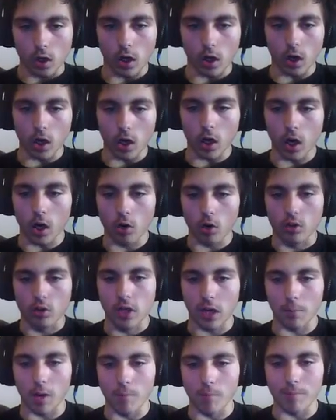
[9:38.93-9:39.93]
Oh,
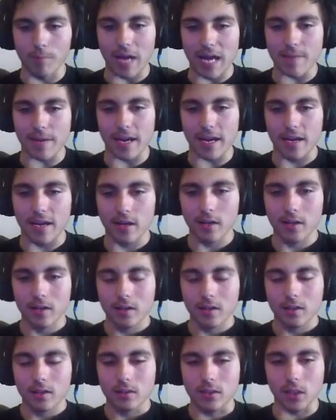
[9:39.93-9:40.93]
come on, baby.
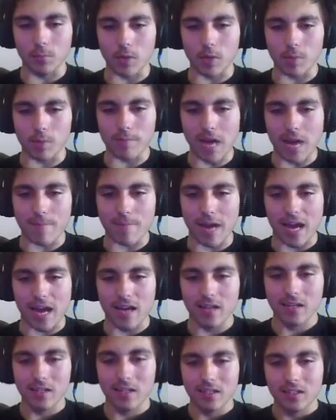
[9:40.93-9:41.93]
Come on, baby.
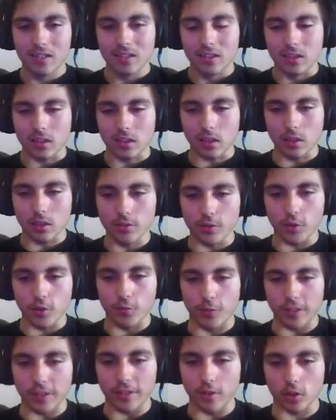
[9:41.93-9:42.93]
You
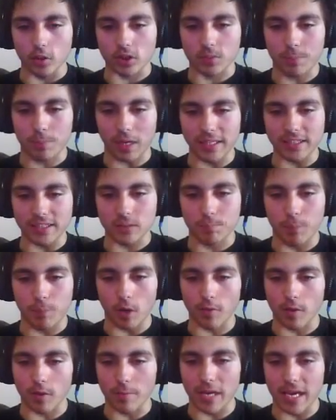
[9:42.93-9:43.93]
think your spikes
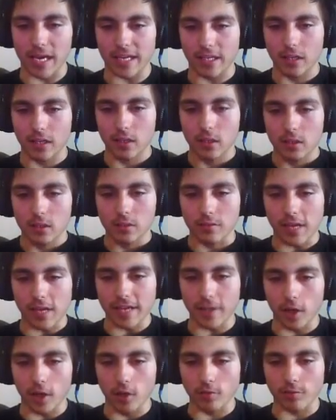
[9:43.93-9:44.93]
bother me?
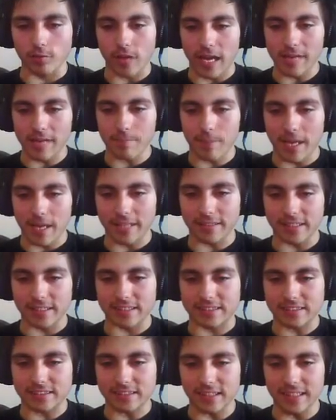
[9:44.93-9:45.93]
They don't. They make
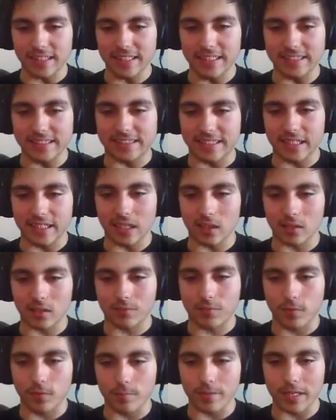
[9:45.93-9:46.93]
this easier
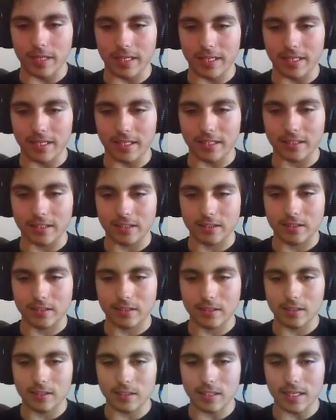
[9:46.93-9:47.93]
for me.
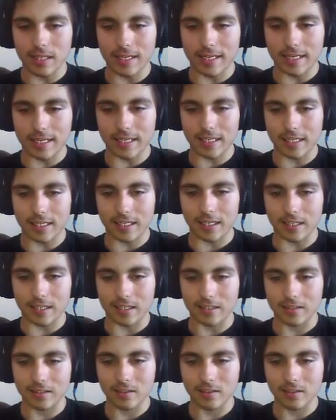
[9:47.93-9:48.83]
Yeah!